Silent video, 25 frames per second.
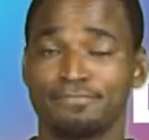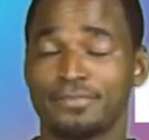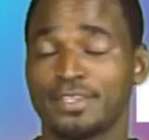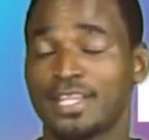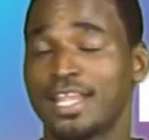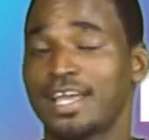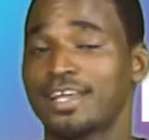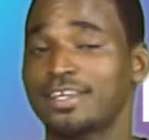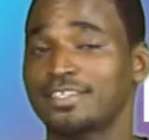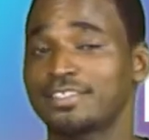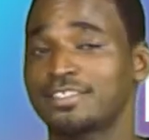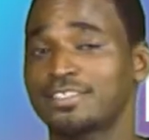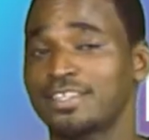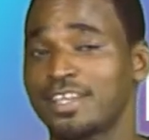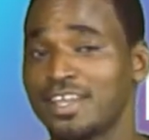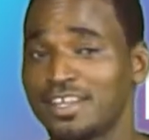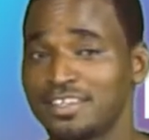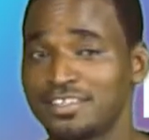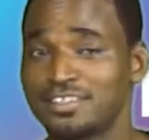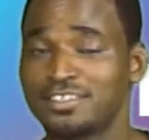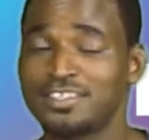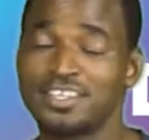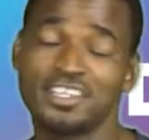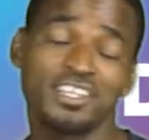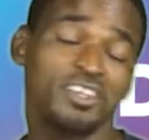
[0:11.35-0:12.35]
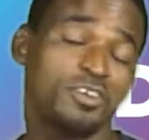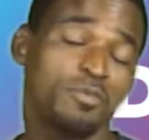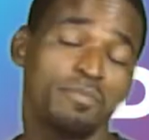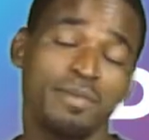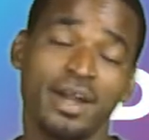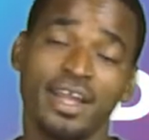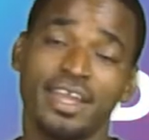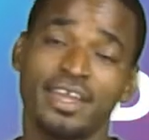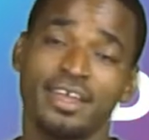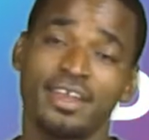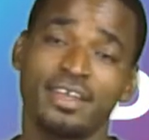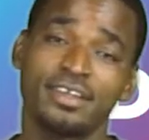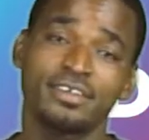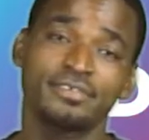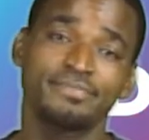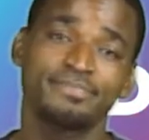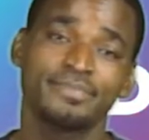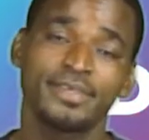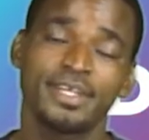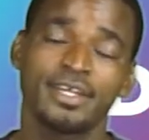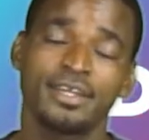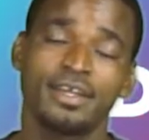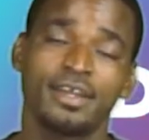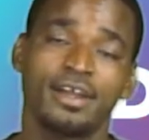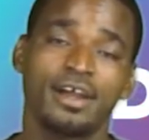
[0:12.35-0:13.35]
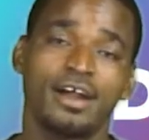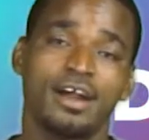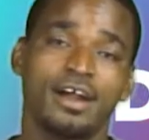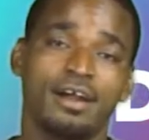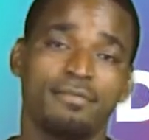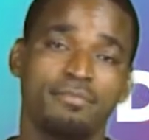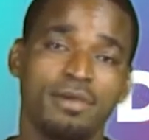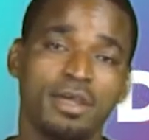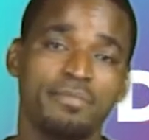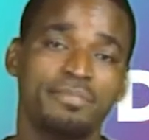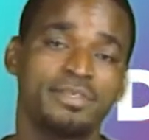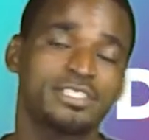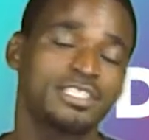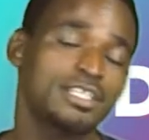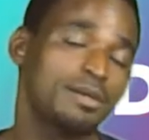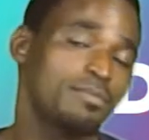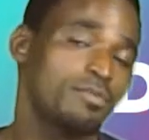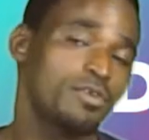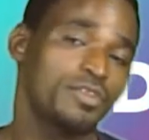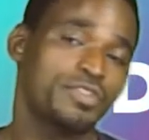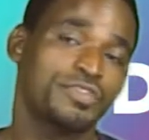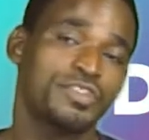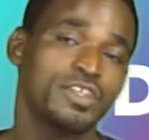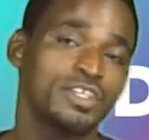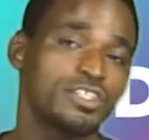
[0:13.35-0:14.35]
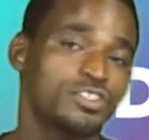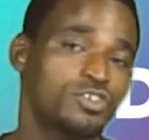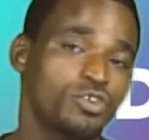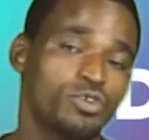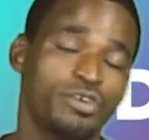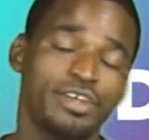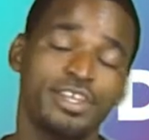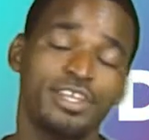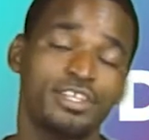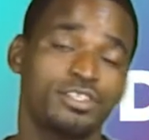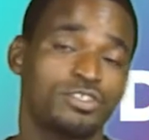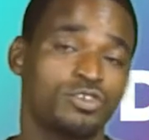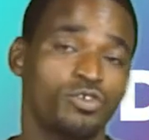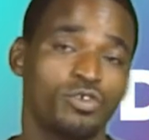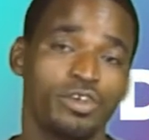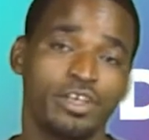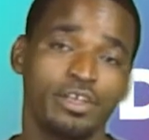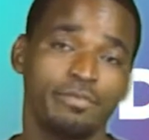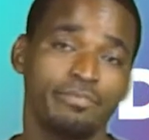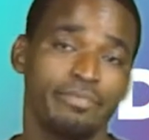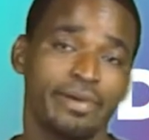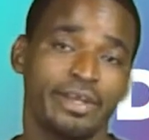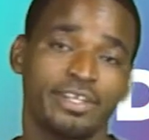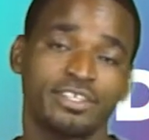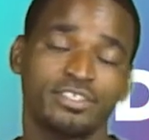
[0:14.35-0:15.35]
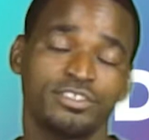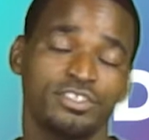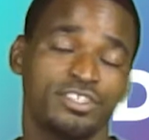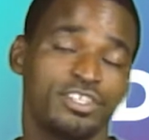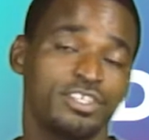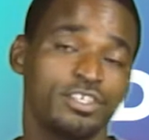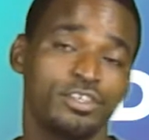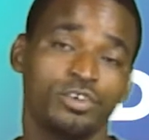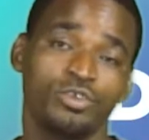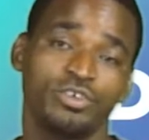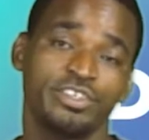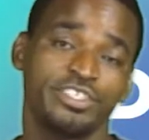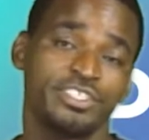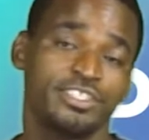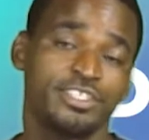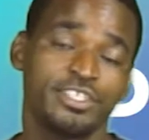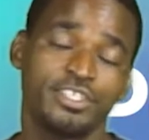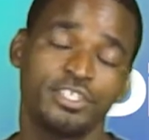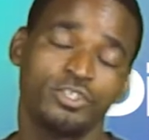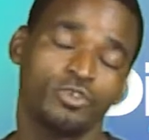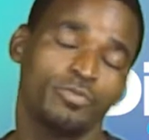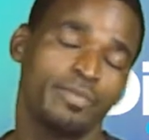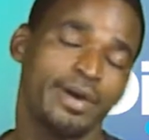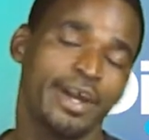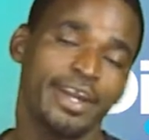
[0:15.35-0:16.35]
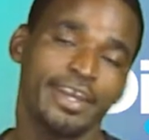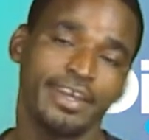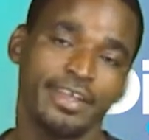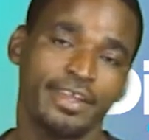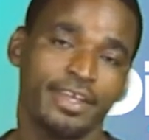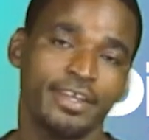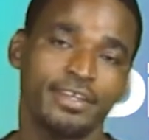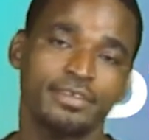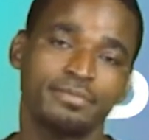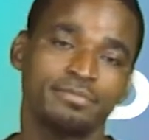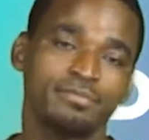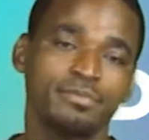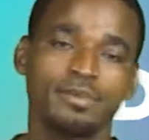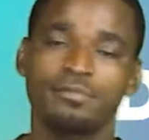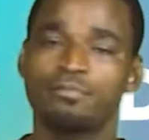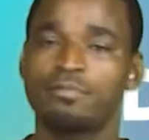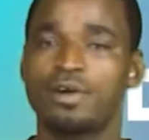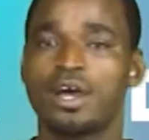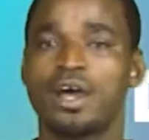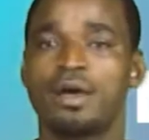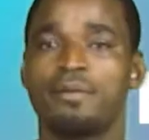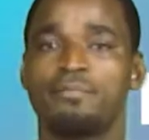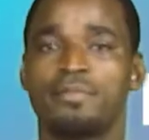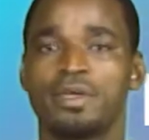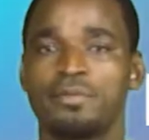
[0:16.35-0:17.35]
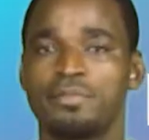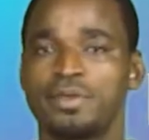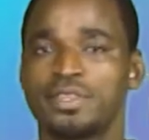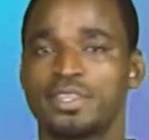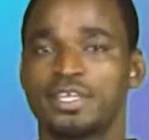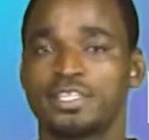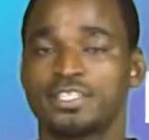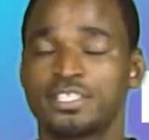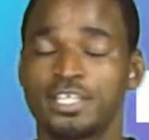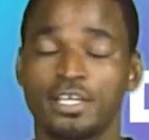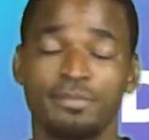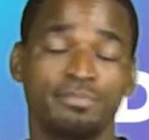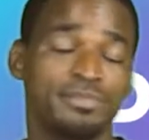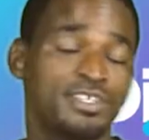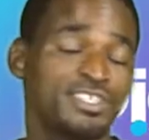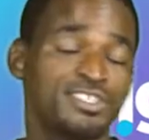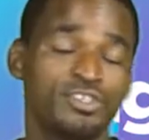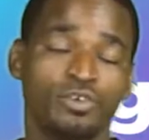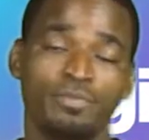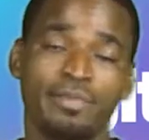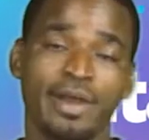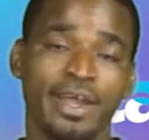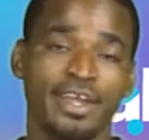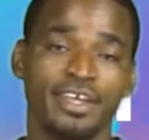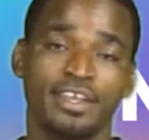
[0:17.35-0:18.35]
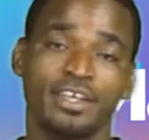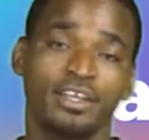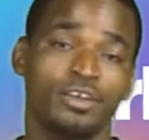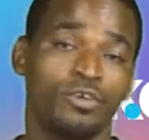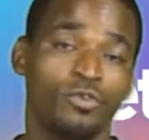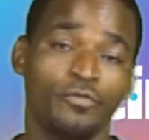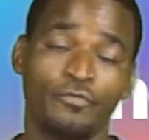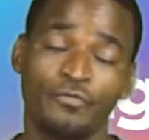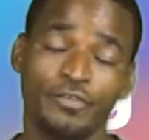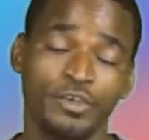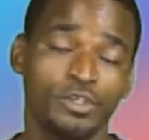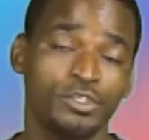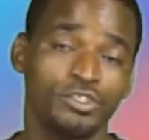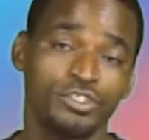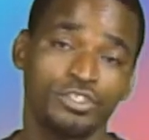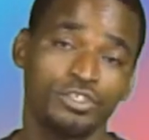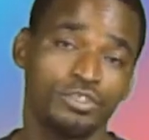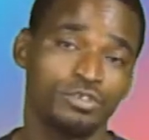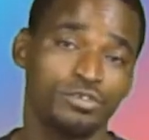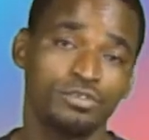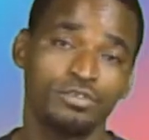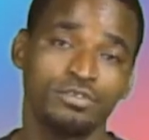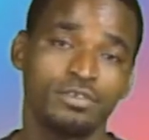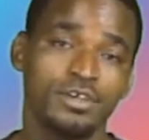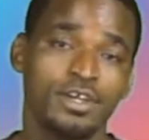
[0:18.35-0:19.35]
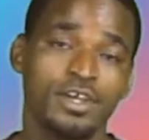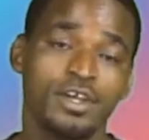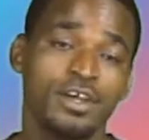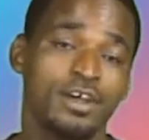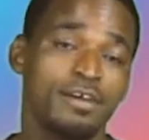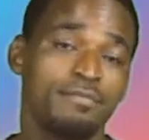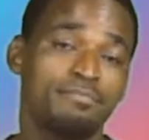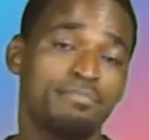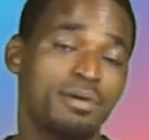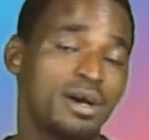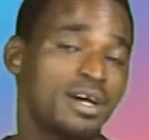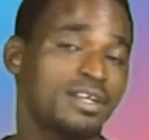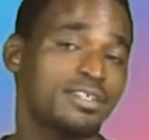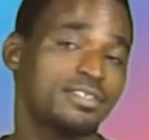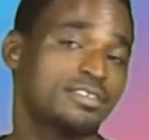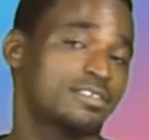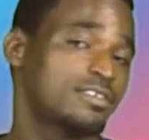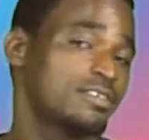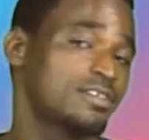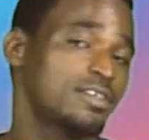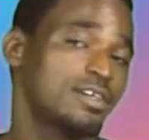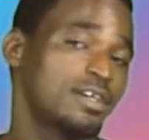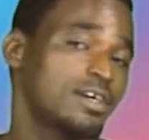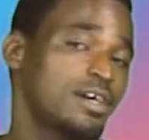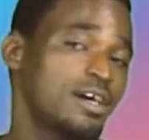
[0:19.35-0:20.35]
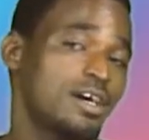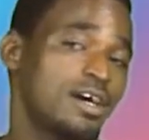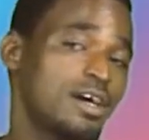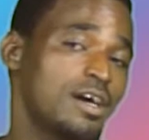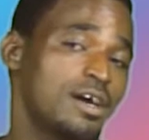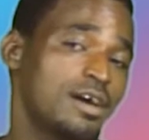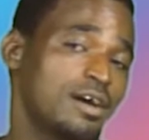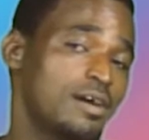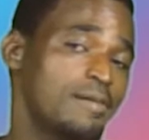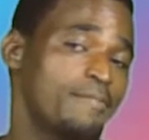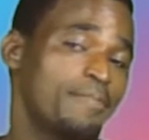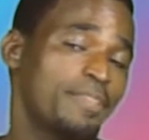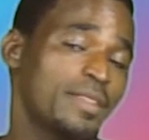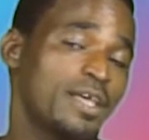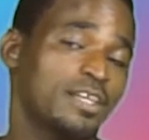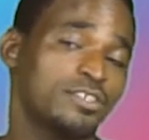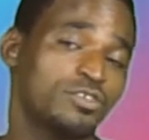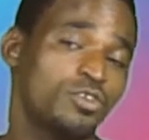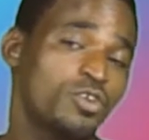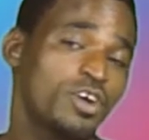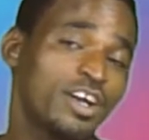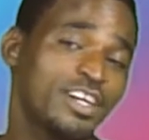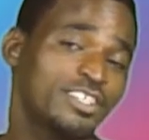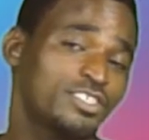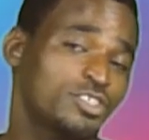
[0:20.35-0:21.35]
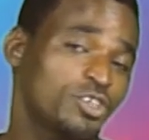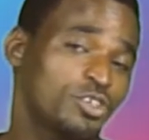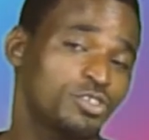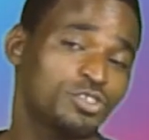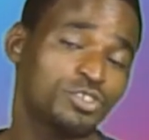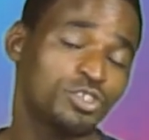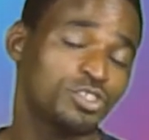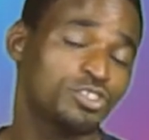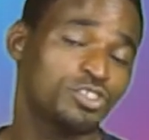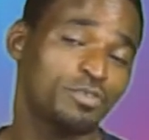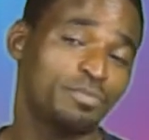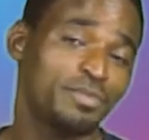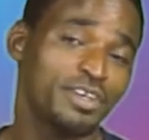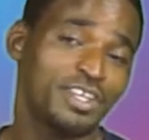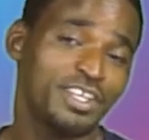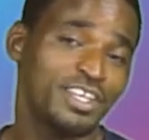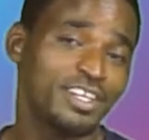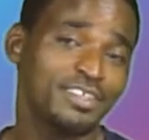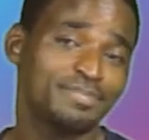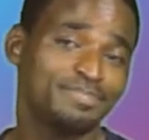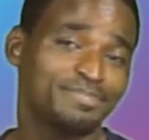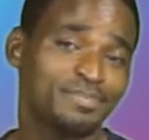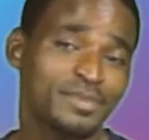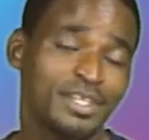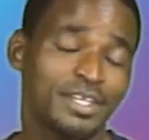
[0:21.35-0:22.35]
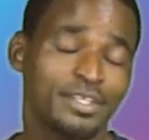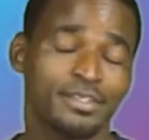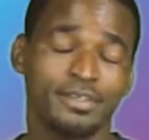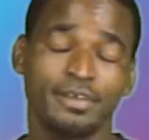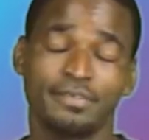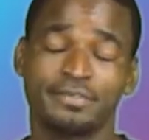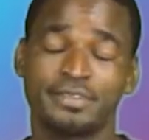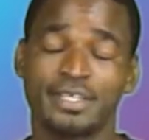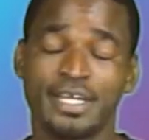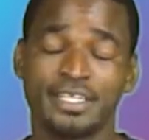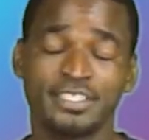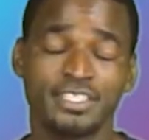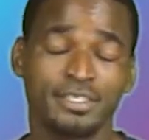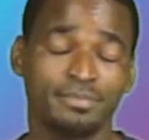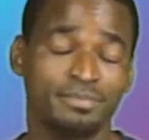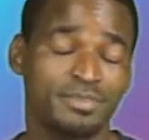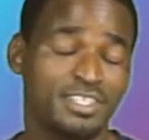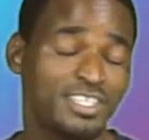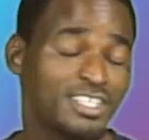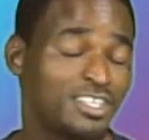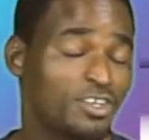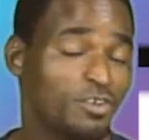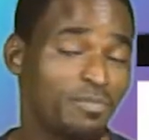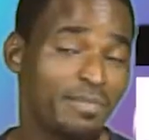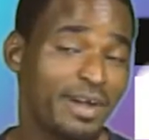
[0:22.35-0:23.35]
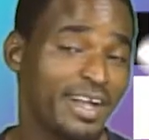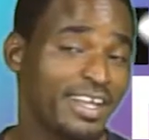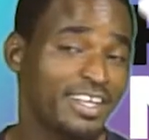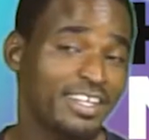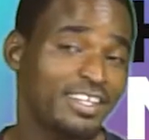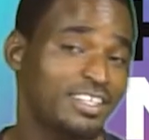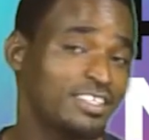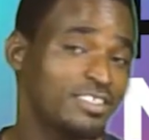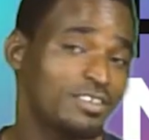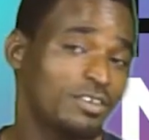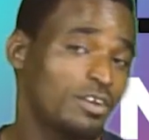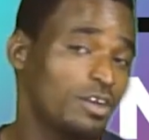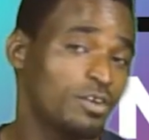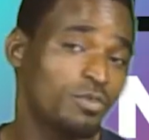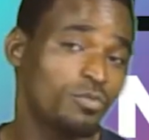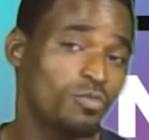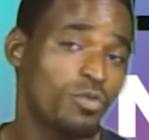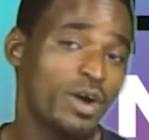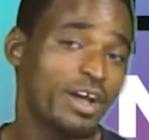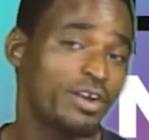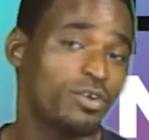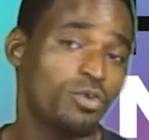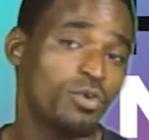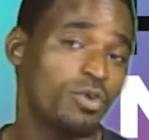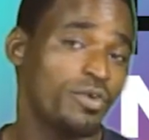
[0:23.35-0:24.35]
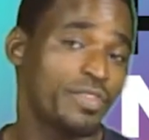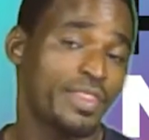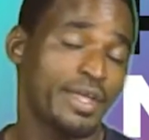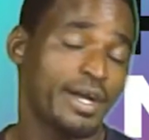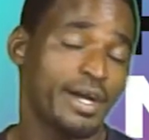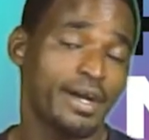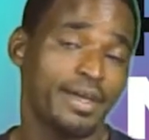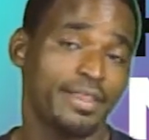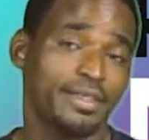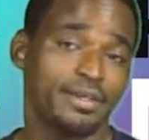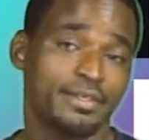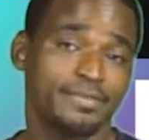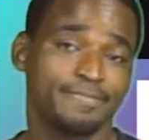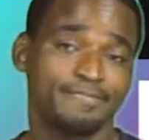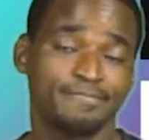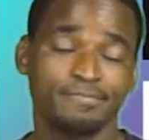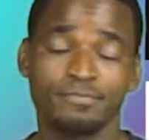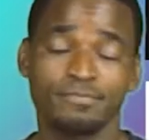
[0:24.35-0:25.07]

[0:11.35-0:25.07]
Like I said, digital marketing might be some of the things you're already doing, but you didn't know it's digital marketing. Maybe the term digital marketing confused you, but as long as you're on social media, you've done some digital marketing in one or the other.